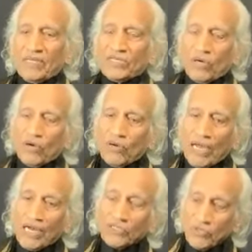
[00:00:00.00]
So
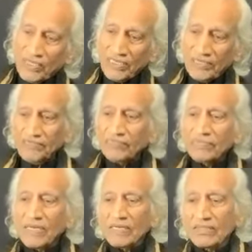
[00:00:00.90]
actually,
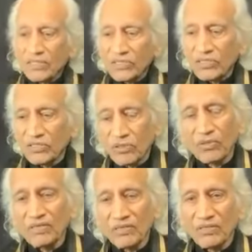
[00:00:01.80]
this Yoga
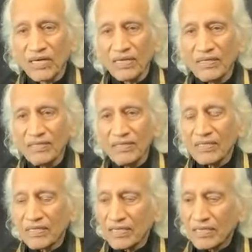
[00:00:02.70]
Nidra
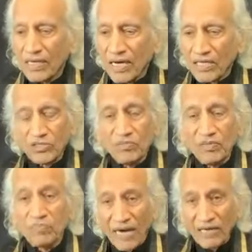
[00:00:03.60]
has to be
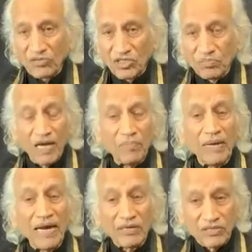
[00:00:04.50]
practiced by
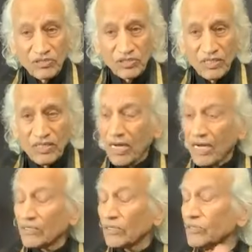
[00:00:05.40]
parents
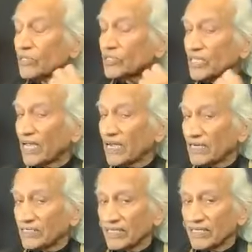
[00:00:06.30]
and understand